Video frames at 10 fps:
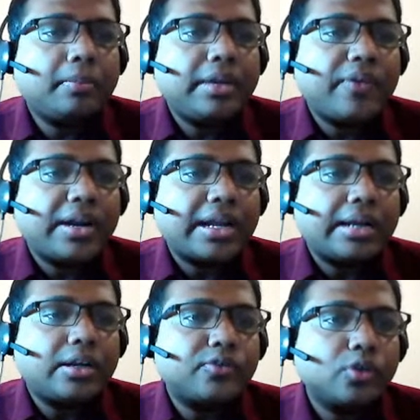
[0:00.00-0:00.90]
different
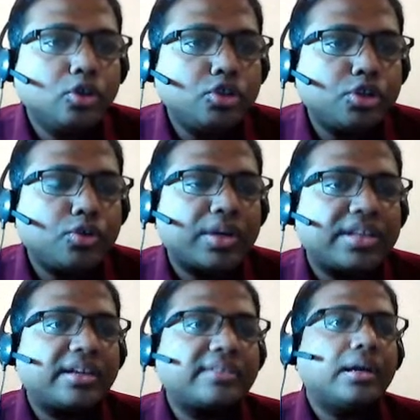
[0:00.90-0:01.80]
kind of solution
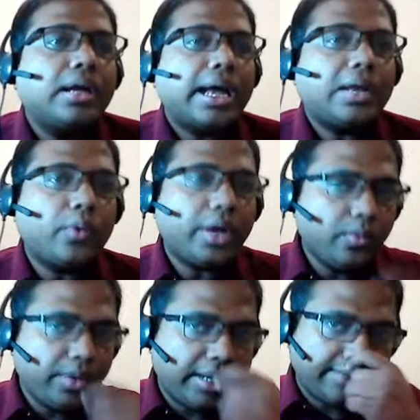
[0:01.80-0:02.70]
together, and
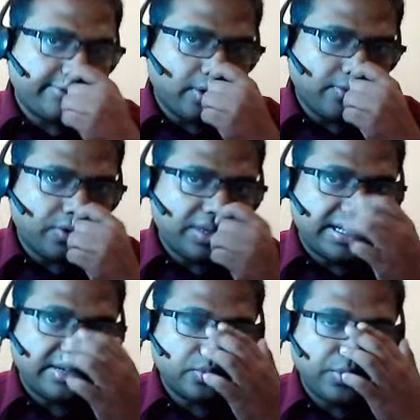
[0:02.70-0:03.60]
when we can solve
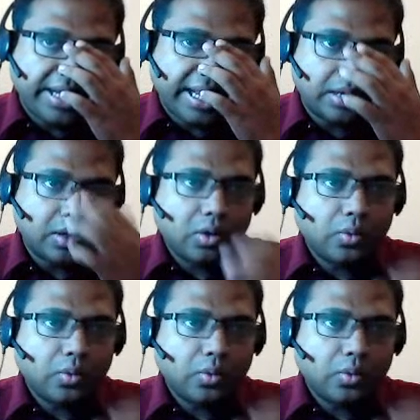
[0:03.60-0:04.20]
together, we can